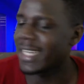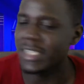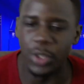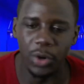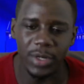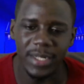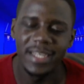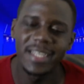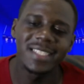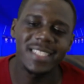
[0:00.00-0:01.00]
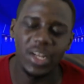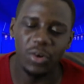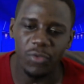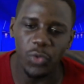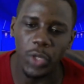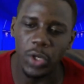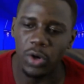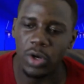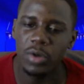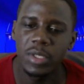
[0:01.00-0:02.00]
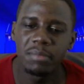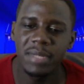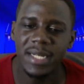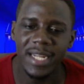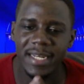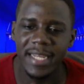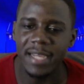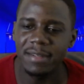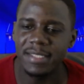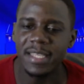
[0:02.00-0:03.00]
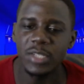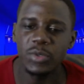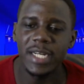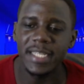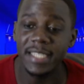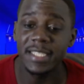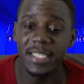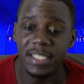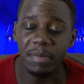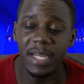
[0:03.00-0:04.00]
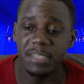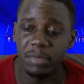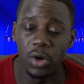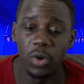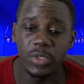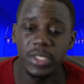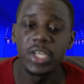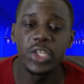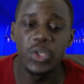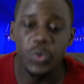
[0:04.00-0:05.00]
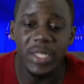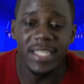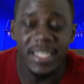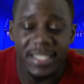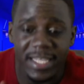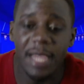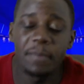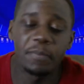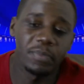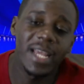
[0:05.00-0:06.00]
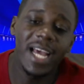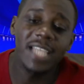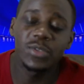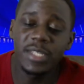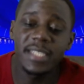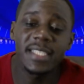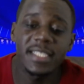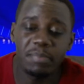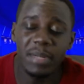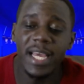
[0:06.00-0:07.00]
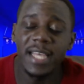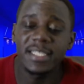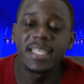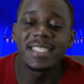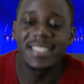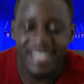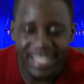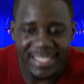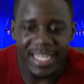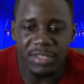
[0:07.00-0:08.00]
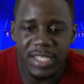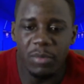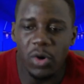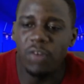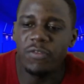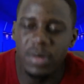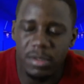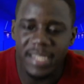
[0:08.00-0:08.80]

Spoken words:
Nelson, sell off Willock, Maitland Niles, such that you can get in these players, because you really need them. Arsenal needs these players. Sell them off.